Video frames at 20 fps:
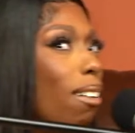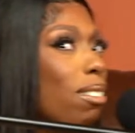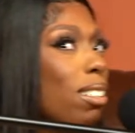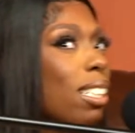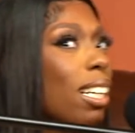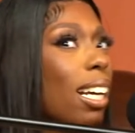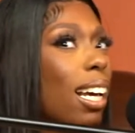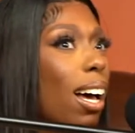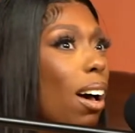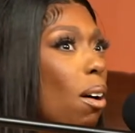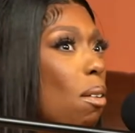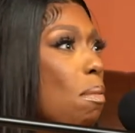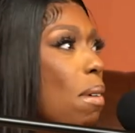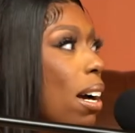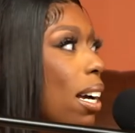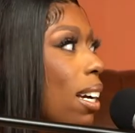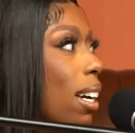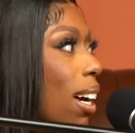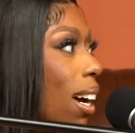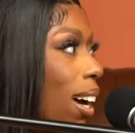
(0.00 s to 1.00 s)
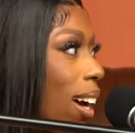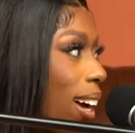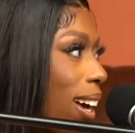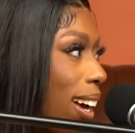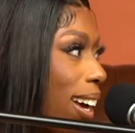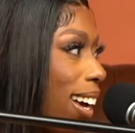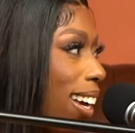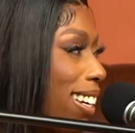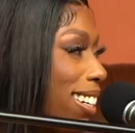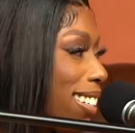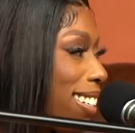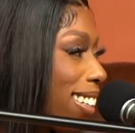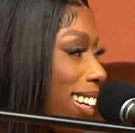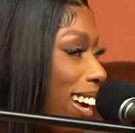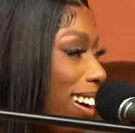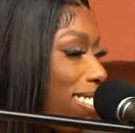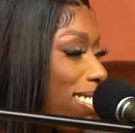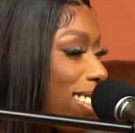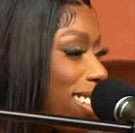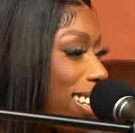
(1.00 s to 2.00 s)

was like, oh my gosh. I was